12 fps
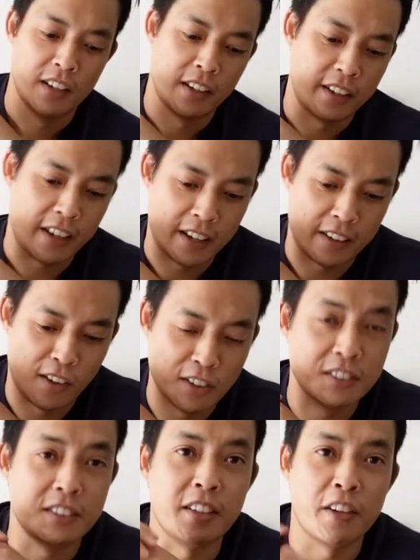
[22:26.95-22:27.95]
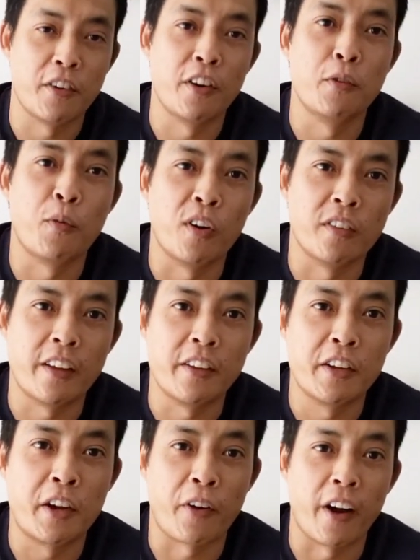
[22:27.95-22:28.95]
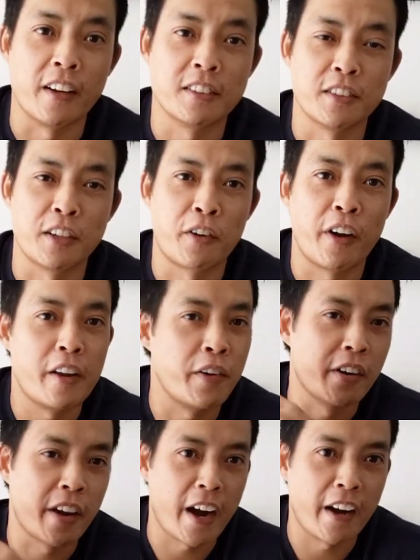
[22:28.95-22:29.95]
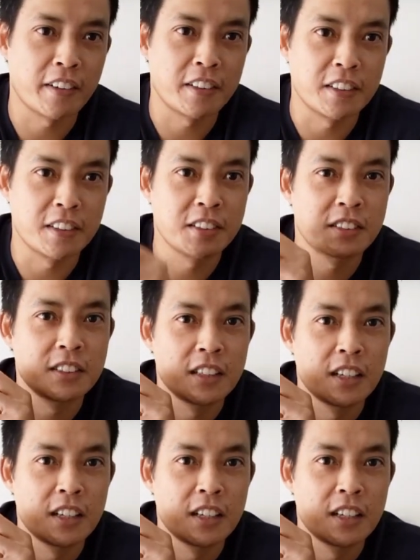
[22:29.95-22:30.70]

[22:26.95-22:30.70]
get lost in your own world that you create. So create your own characters,